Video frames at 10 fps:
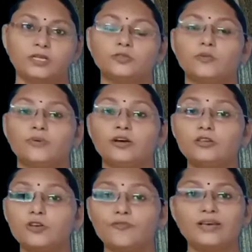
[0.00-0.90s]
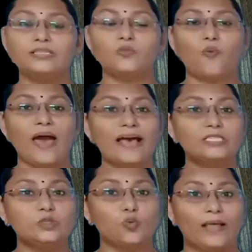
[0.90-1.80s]
So because of his
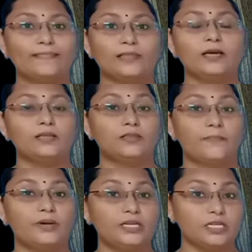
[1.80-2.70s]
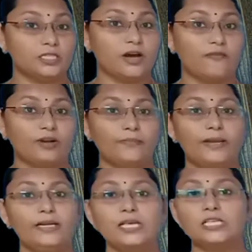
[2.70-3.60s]
vast wealth, the British
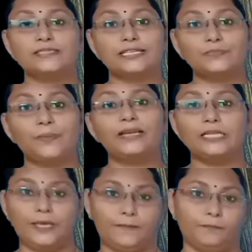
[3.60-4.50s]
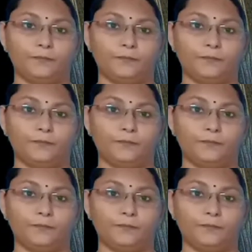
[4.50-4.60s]
government suspect him.